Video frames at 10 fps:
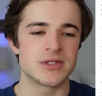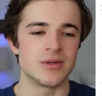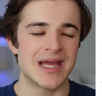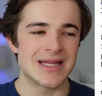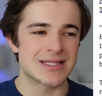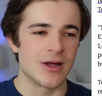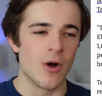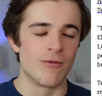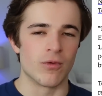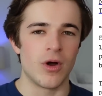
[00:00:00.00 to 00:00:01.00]
So Tesla
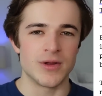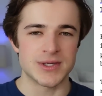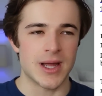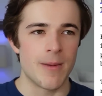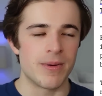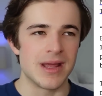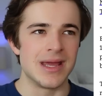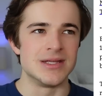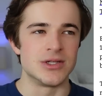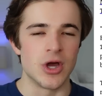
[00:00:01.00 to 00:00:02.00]
overall as a company
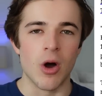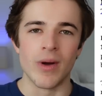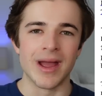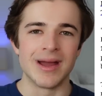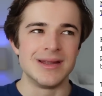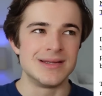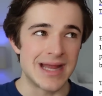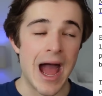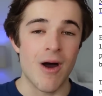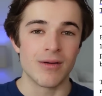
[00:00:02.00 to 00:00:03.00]
is going
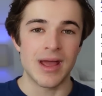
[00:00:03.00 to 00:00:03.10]
down,